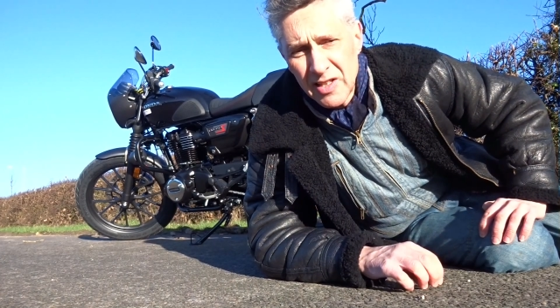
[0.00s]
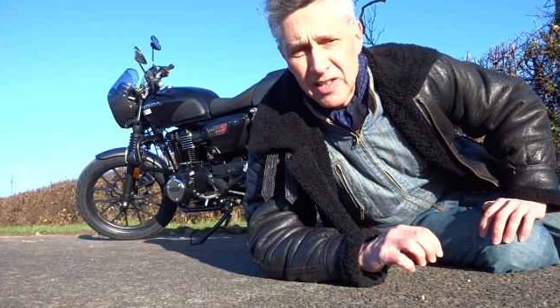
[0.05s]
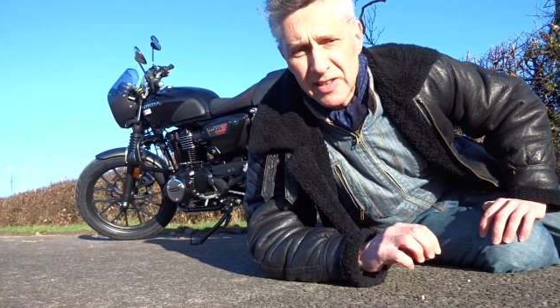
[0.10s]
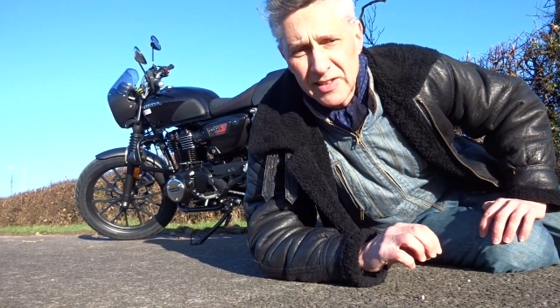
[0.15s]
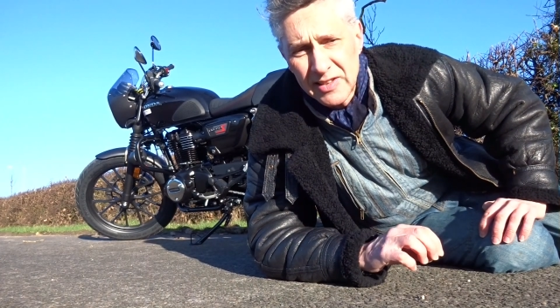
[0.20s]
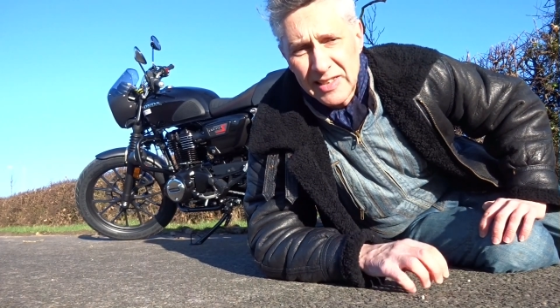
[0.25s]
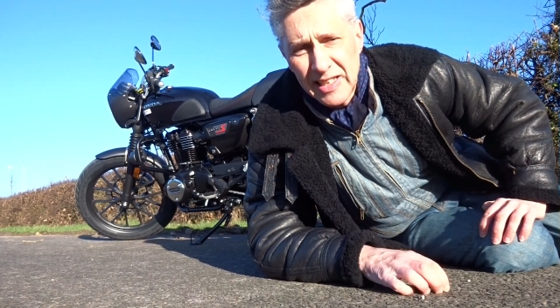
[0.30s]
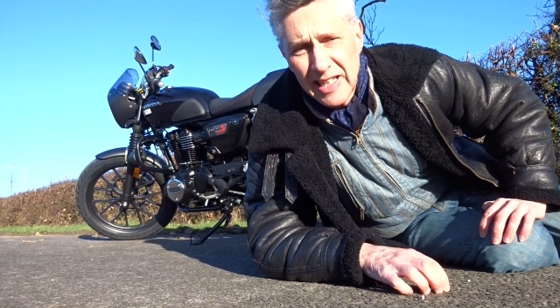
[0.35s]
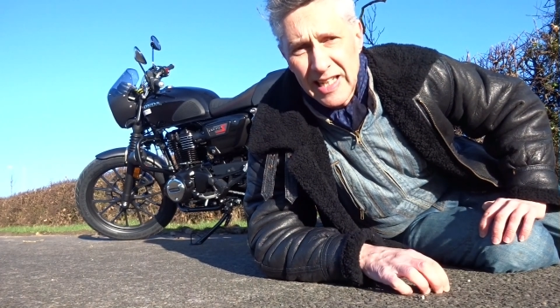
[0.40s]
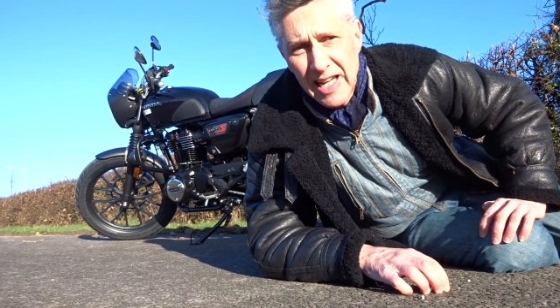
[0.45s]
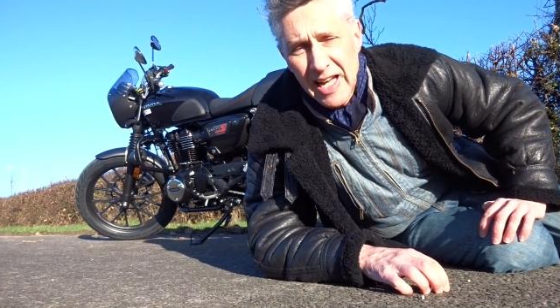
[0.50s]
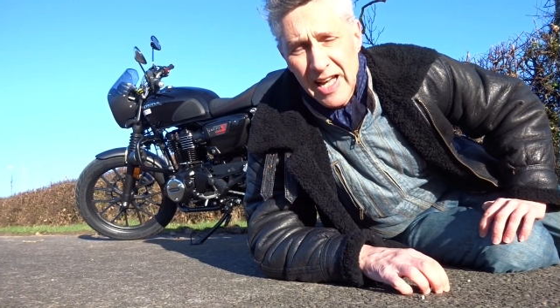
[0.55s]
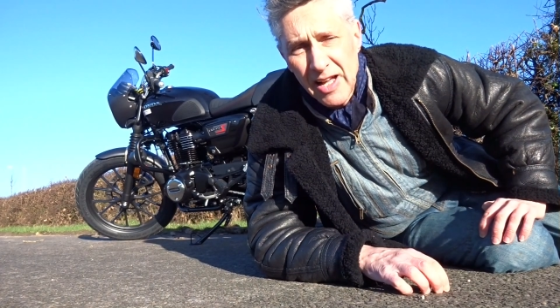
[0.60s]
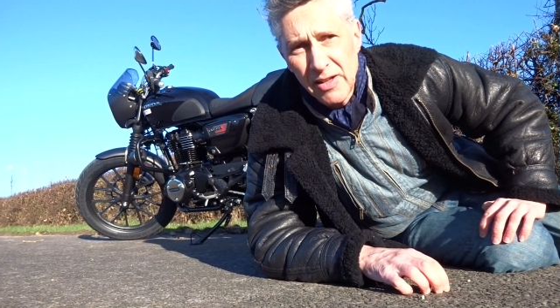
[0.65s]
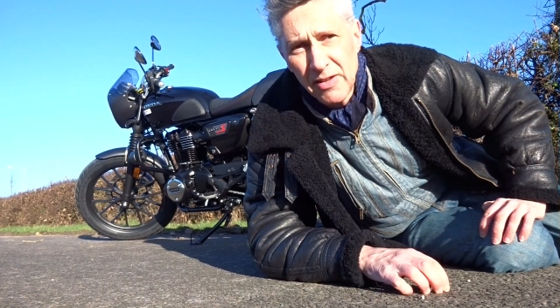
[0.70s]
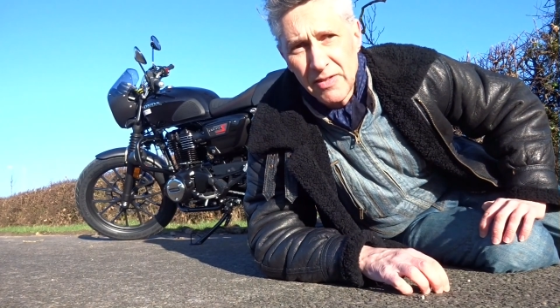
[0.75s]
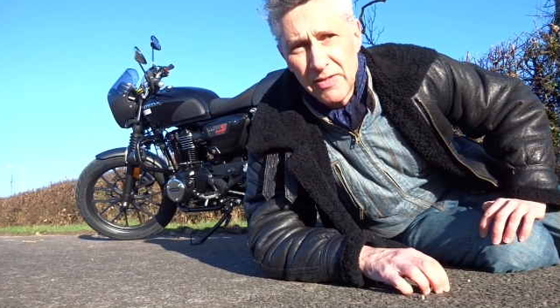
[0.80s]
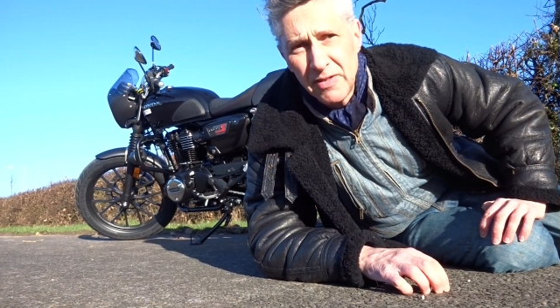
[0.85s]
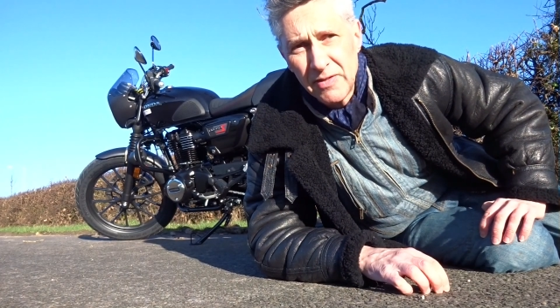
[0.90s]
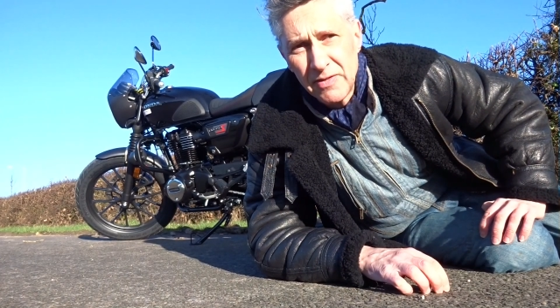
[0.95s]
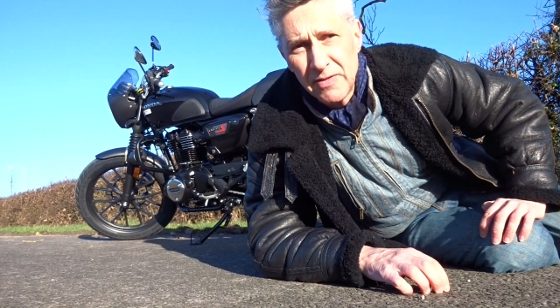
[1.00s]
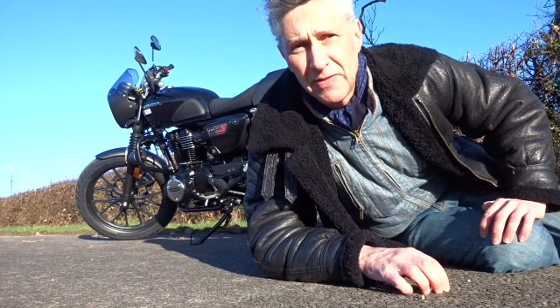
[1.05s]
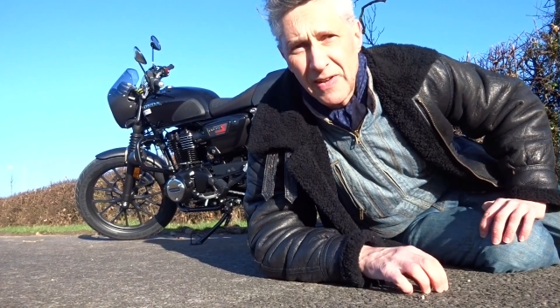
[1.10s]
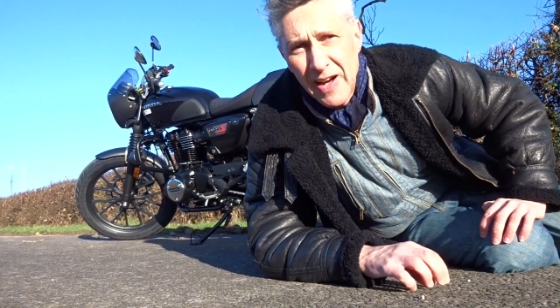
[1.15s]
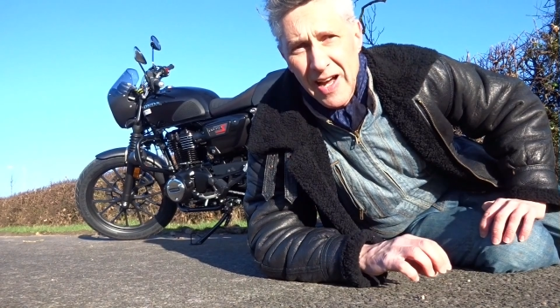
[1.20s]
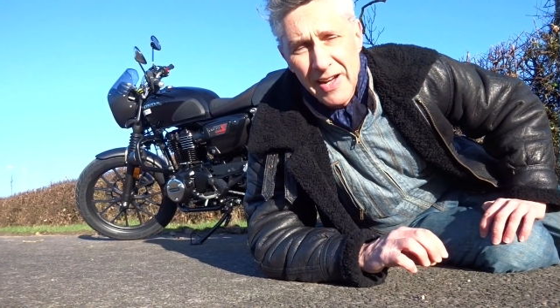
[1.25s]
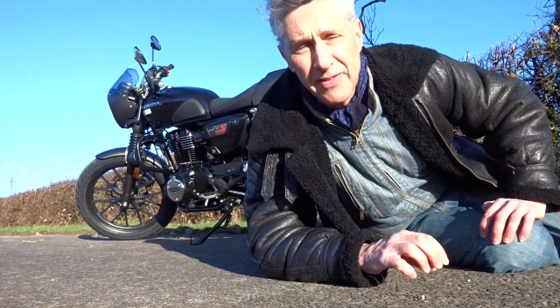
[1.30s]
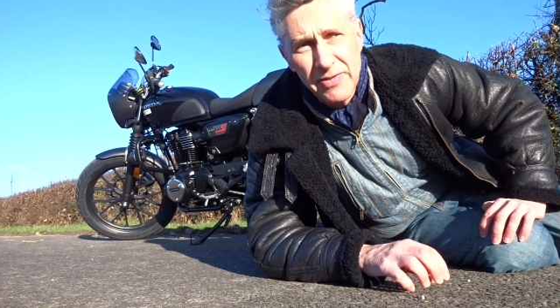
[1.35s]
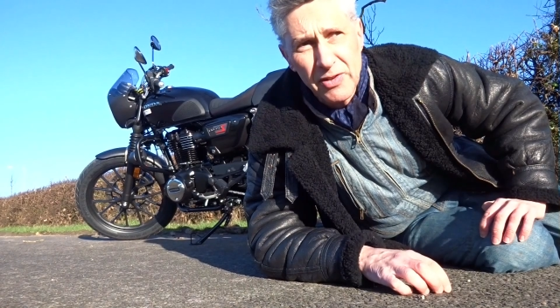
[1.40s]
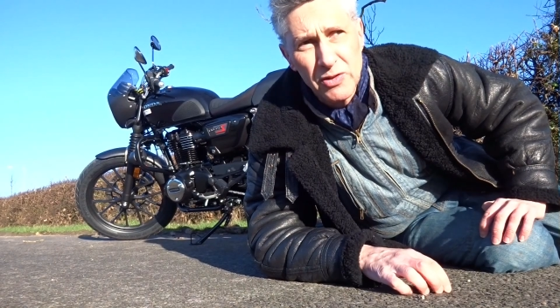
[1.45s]
the
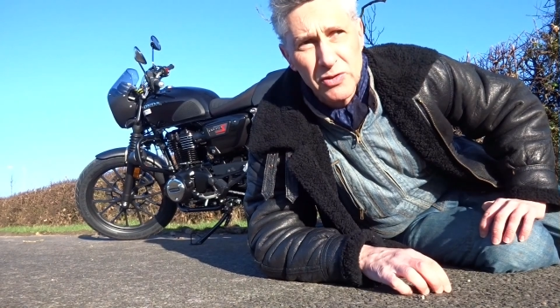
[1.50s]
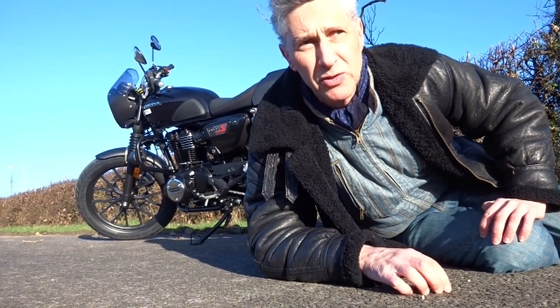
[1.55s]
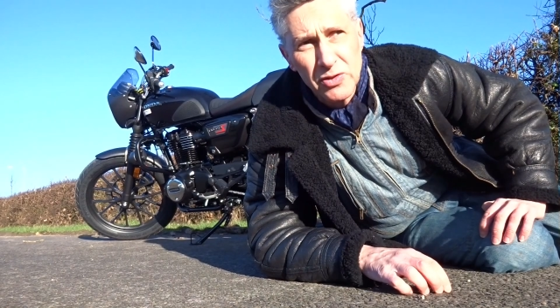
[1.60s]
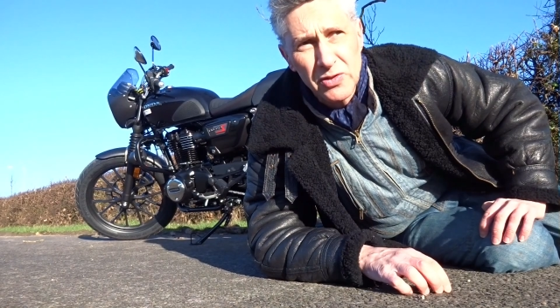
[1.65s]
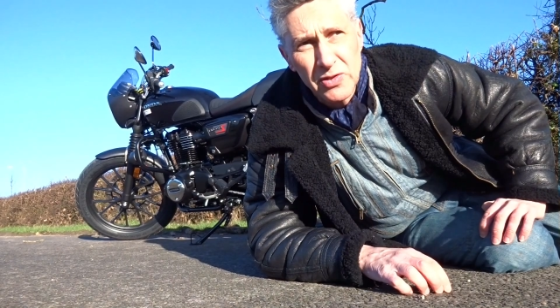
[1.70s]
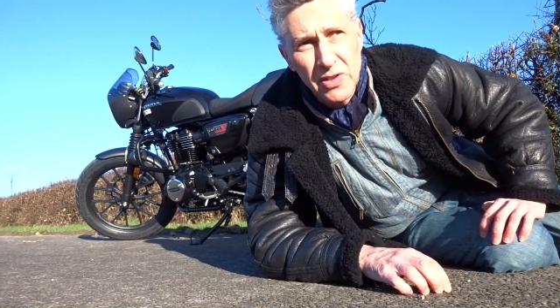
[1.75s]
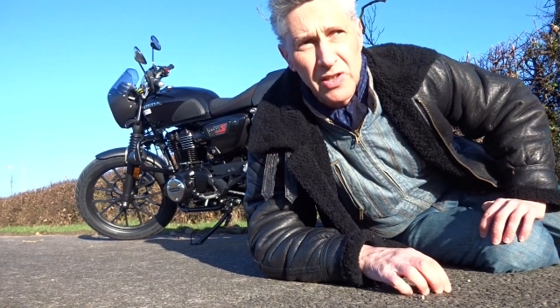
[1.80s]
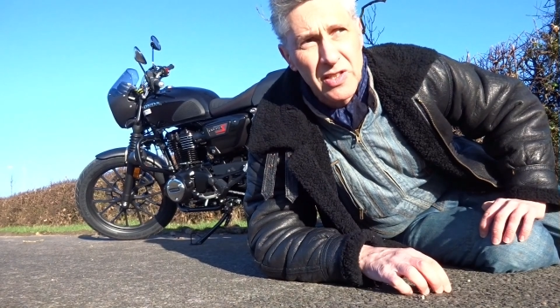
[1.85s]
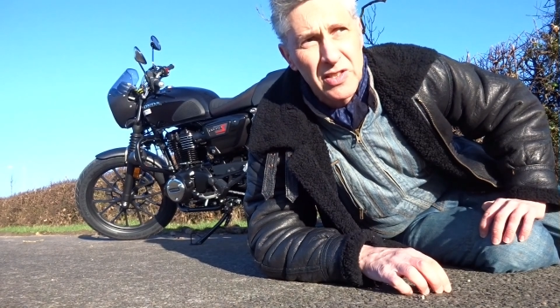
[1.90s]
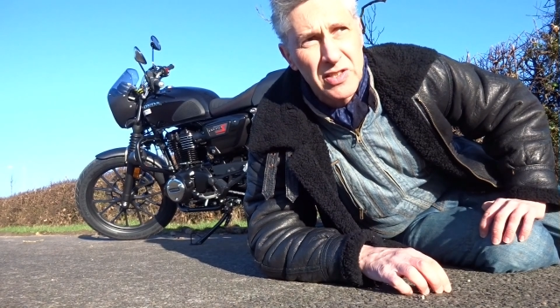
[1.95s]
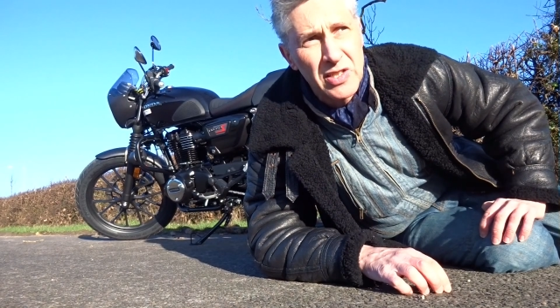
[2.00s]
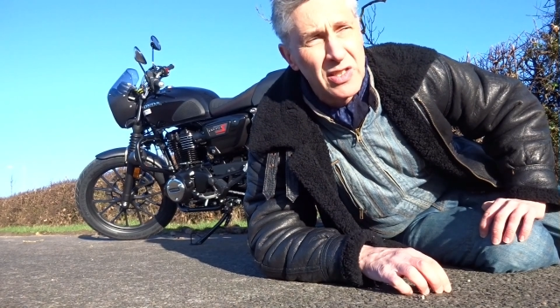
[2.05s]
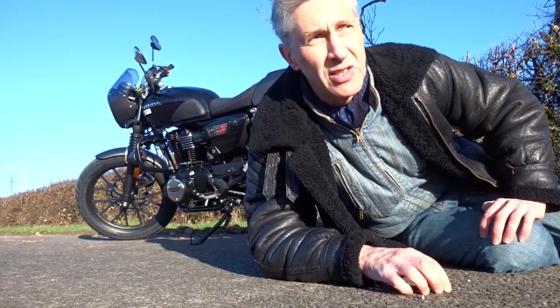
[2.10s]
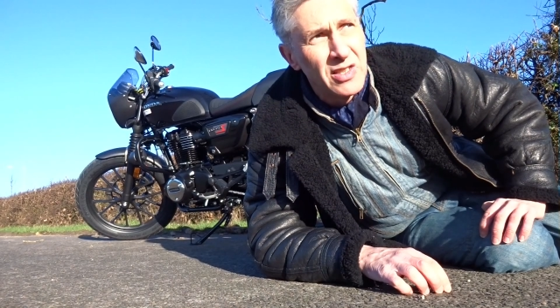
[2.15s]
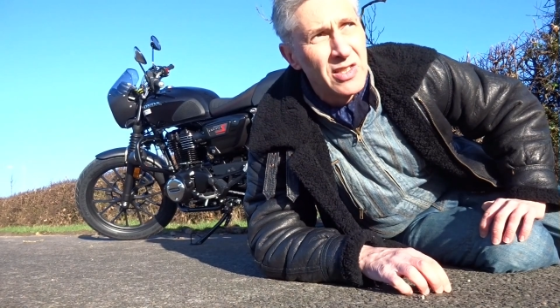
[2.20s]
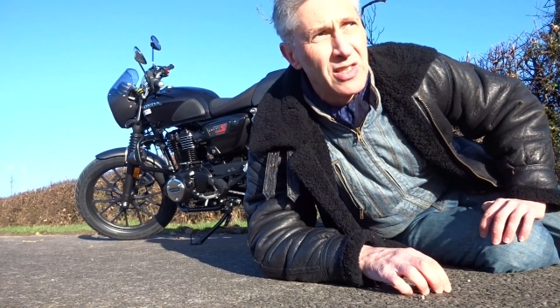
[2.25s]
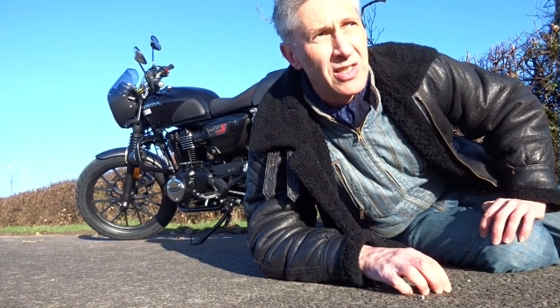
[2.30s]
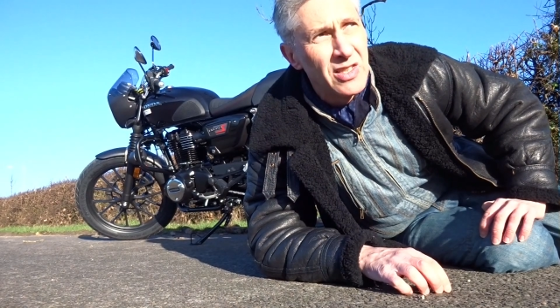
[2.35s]
CL500